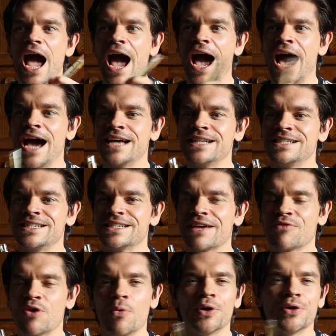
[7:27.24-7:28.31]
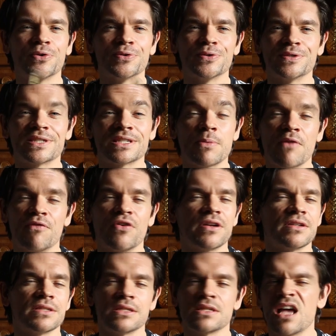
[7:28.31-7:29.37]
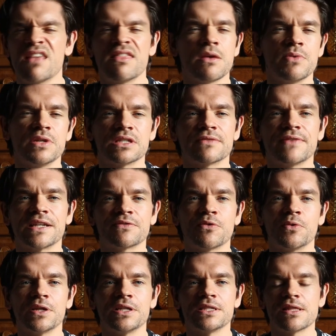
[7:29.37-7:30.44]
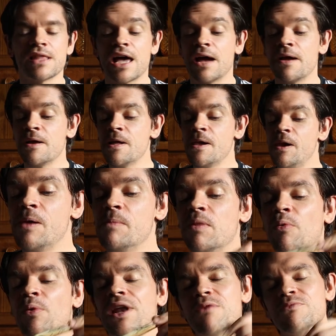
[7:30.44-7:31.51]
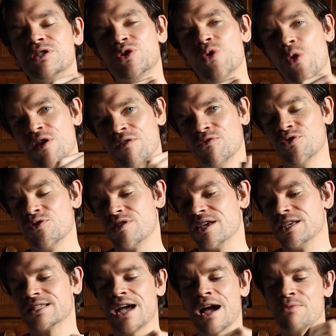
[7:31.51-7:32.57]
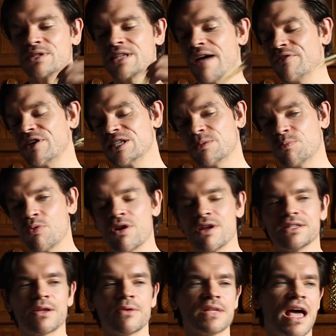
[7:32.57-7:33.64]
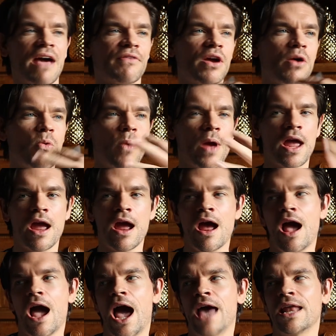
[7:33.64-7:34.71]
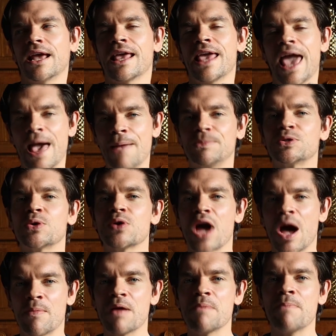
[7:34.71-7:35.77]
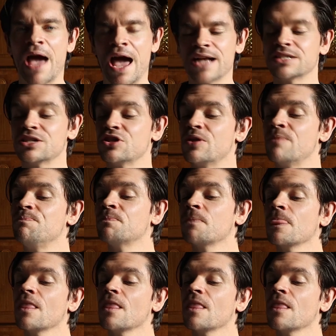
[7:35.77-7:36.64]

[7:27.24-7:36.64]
And I've got one on summer fragrances. I think we just fast forward into that. But when I was going through these, I was having a spritz, I was having a wear, and I kept on coming back to them.